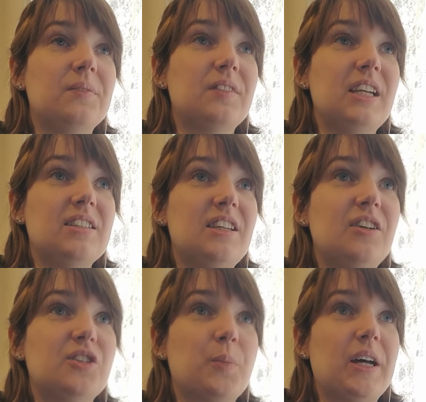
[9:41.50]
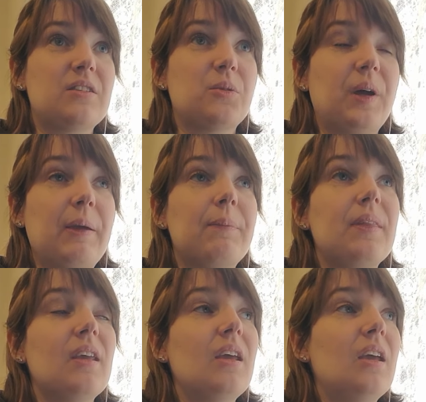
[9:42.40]
yes, he also passed away
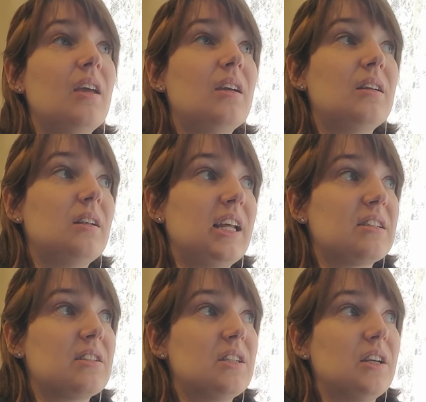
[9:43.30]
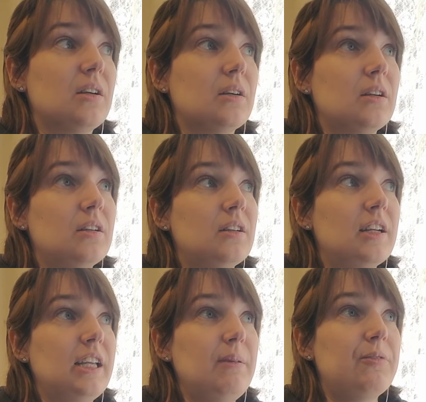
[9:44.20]
last year. And
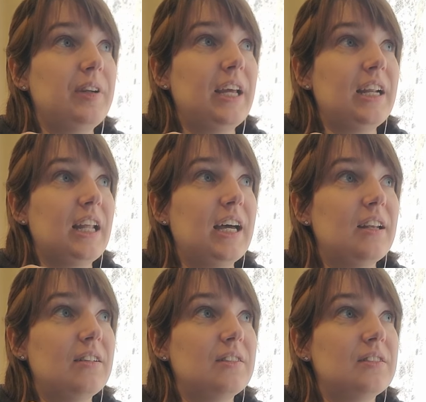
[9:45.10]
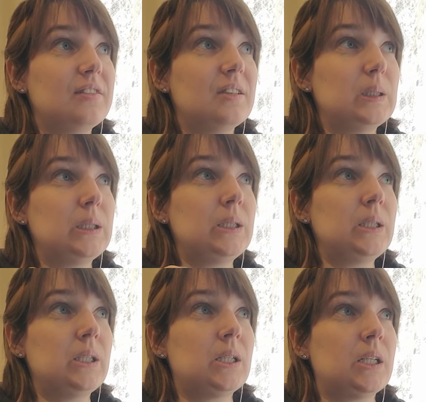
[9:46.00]
I keep forgetting that.
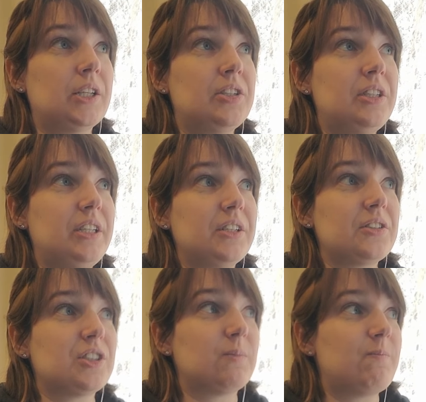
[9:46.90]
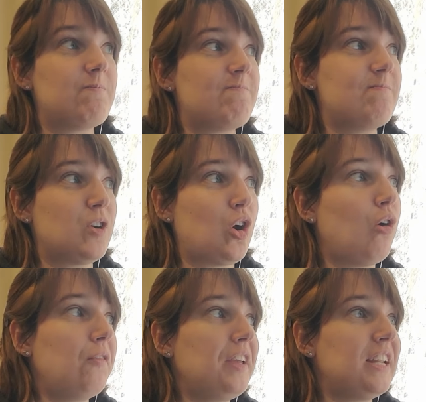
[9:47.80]
This year's
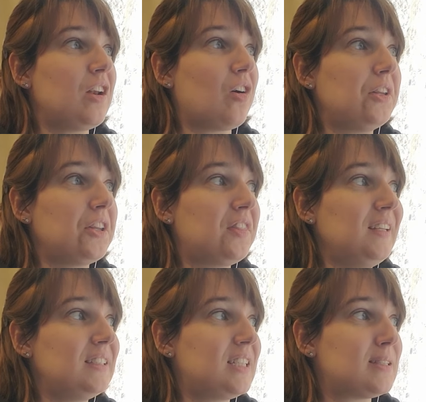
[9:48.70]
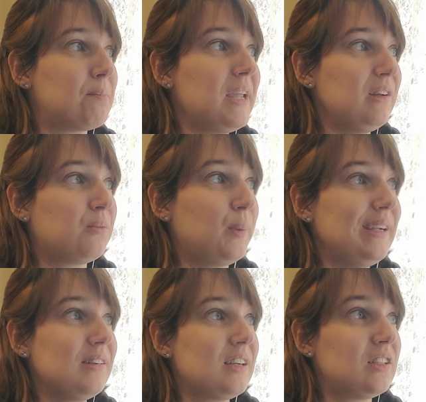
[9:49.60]
COVID and all the things that it's made
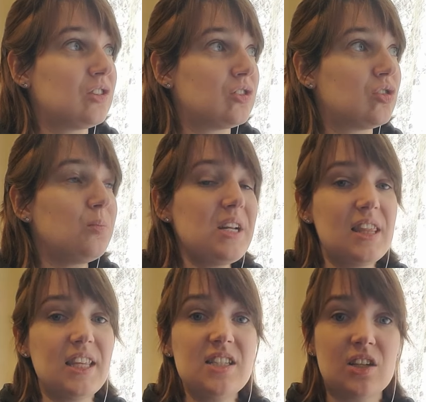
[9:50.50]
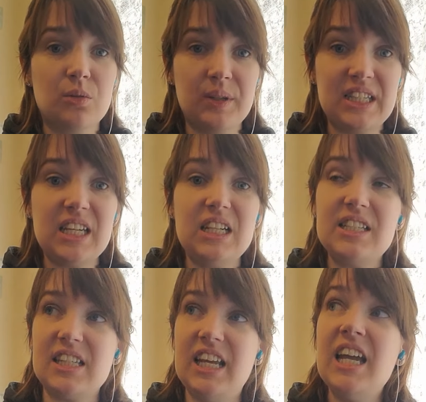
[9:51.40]
weird, and there's so many things that are
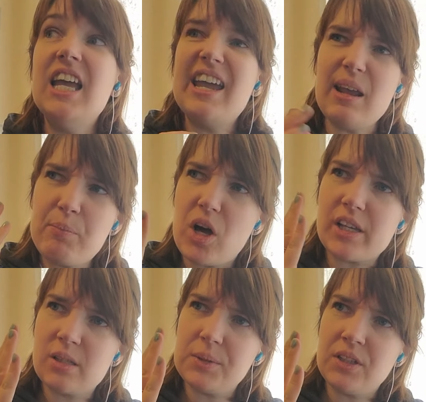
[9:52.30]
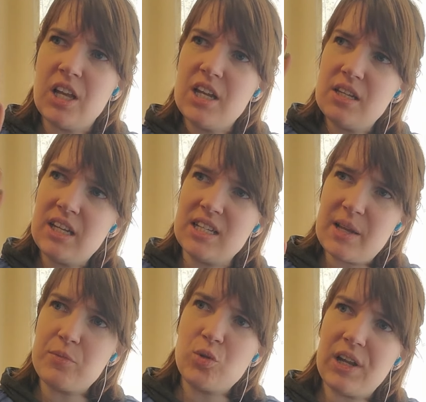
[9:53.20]
ridiculously impossible to
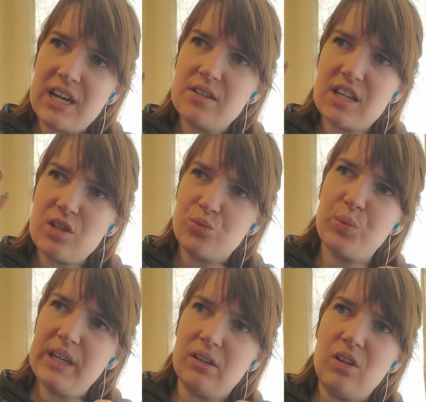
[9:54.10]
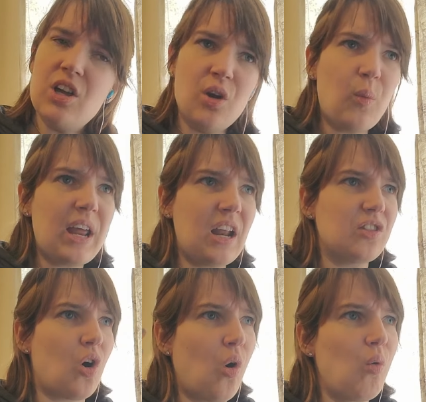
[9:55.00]
conceptualize as real when
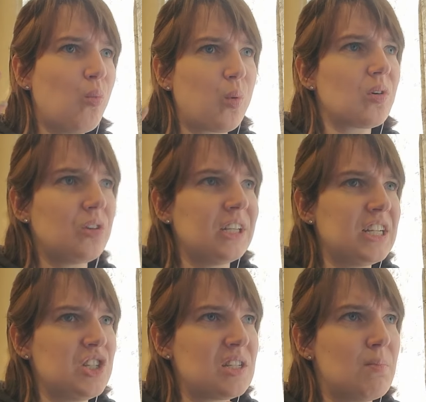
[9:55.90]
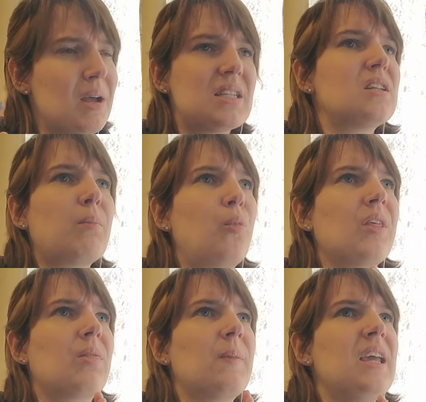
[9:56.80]
the whole world is just messed up with.
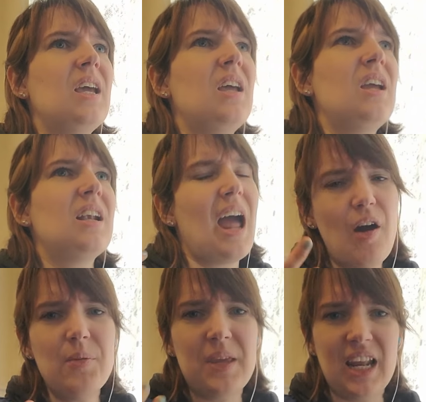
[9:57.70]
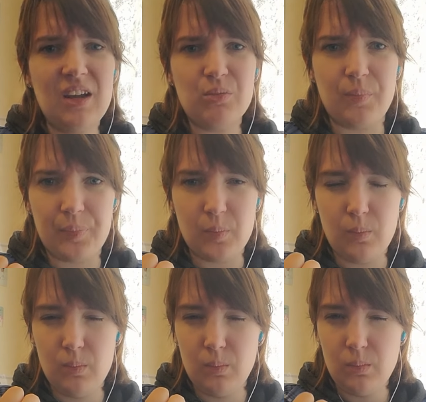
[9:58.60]
Now I'm getting
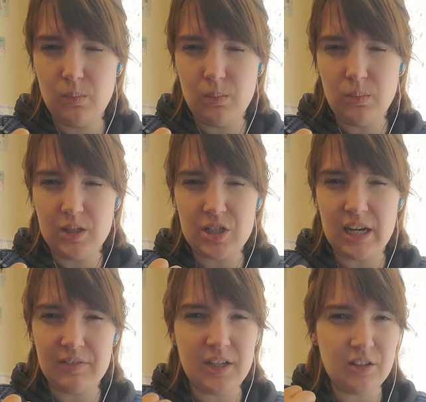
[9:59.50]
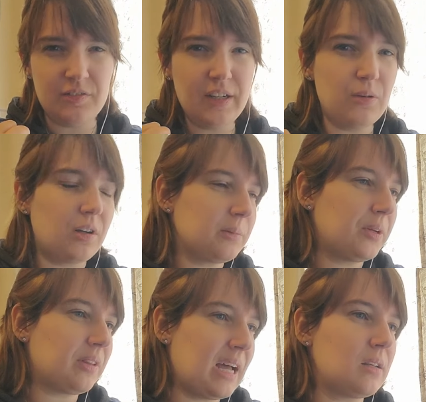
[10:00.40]
I should have another video all
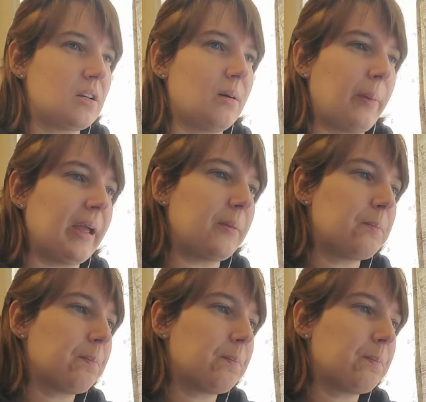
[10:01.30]
about that topic.